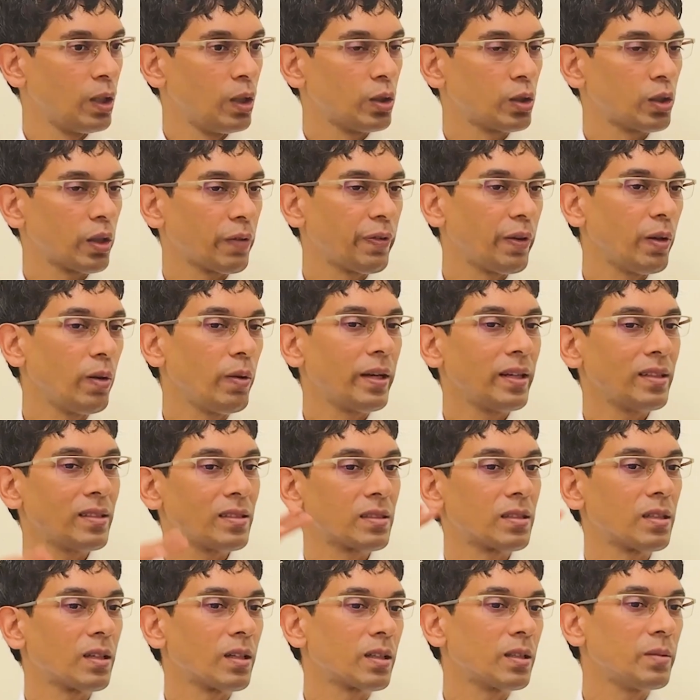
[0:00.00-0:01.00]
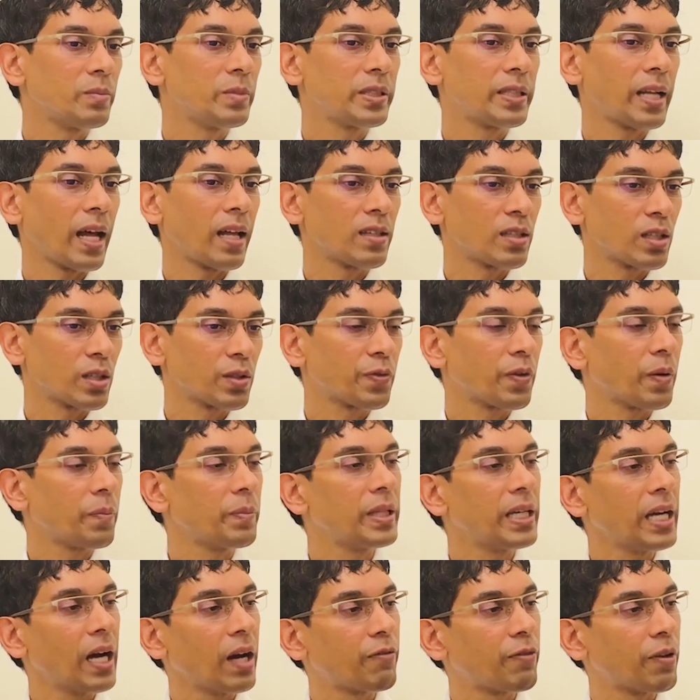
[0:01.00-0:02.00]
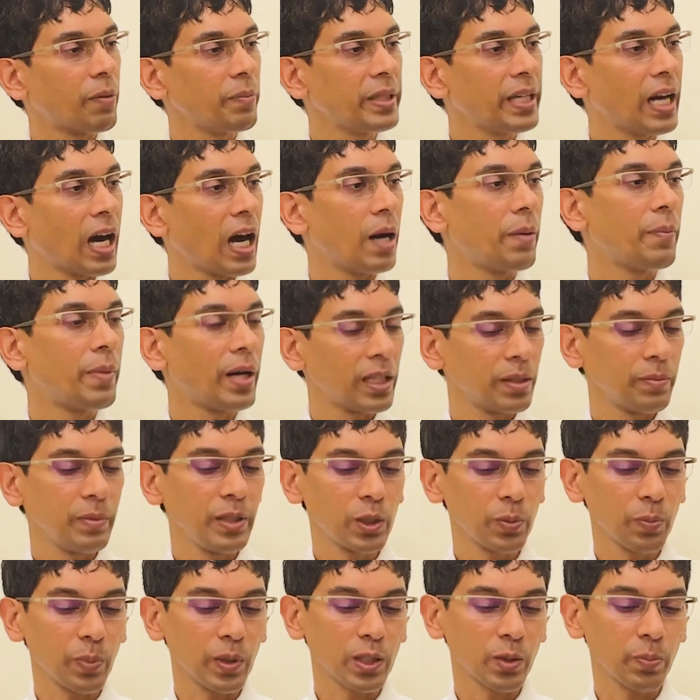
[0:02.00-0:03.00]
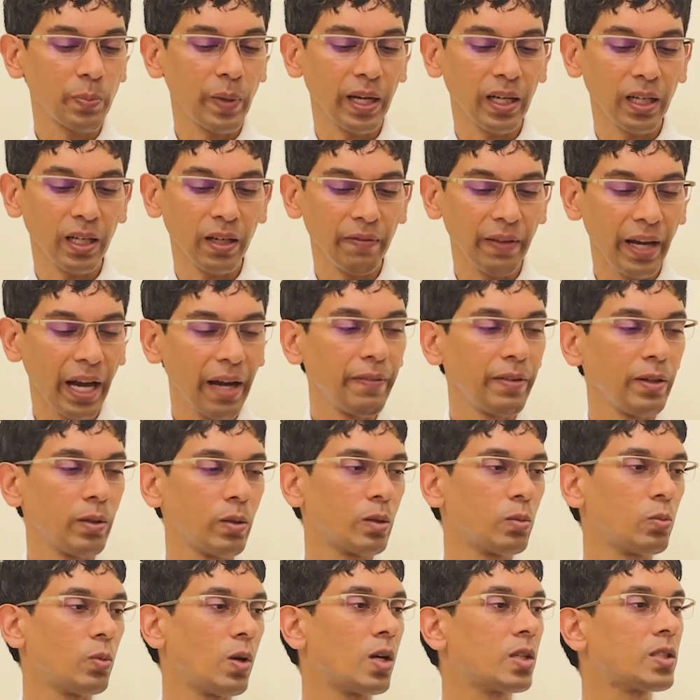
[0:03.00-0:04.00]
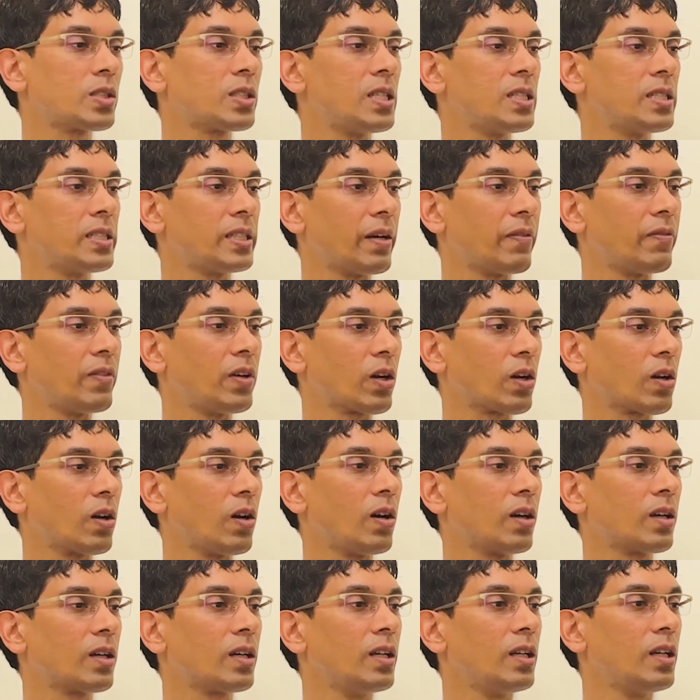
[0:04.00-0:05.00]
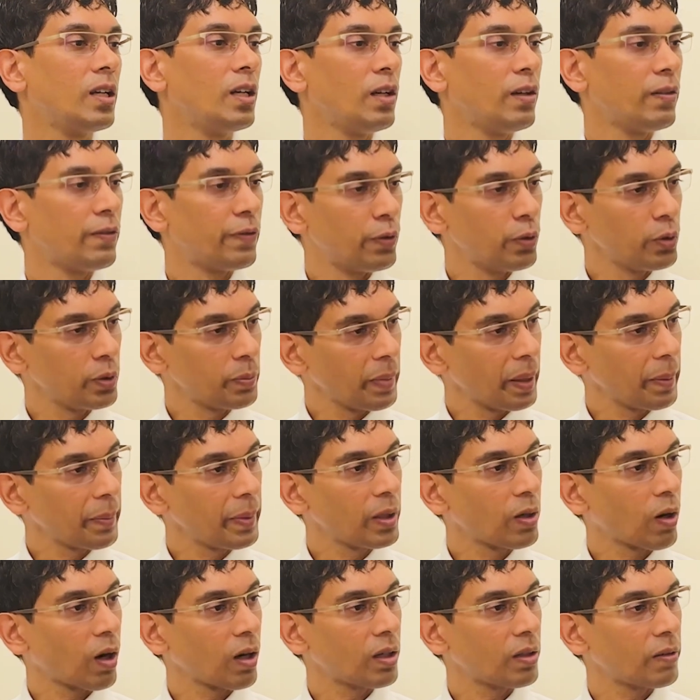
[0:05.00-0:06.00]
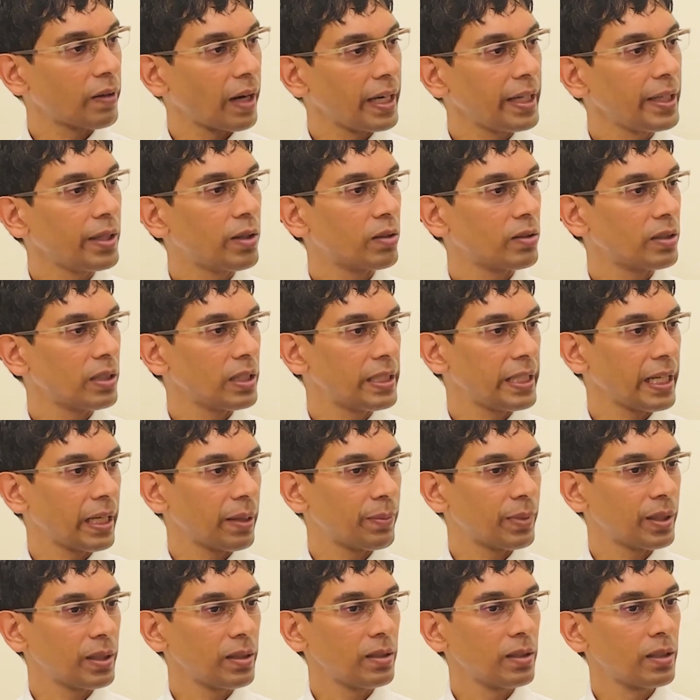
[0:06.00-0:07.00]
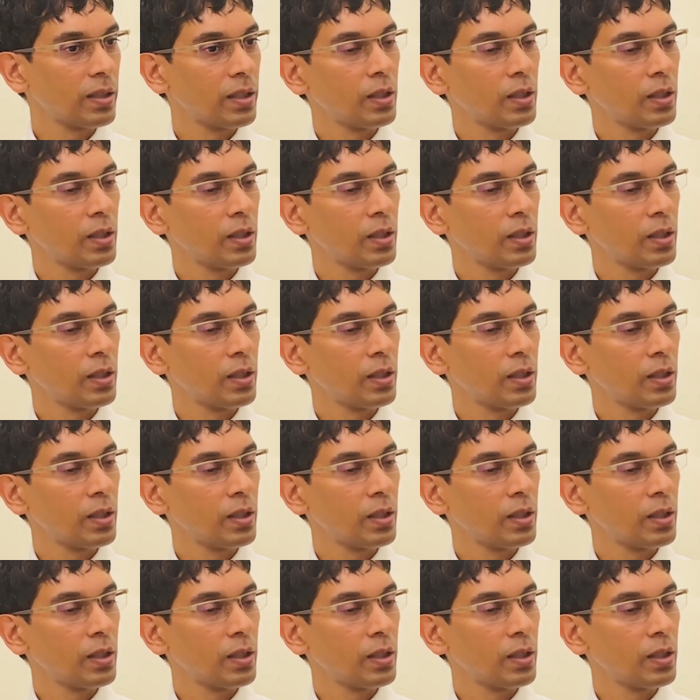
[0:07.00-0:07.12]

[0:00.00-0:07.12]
So if you look at circumstances from the Aam Aadmi's perspective, everyone works till 7 o'clock, food may be not ready on the table.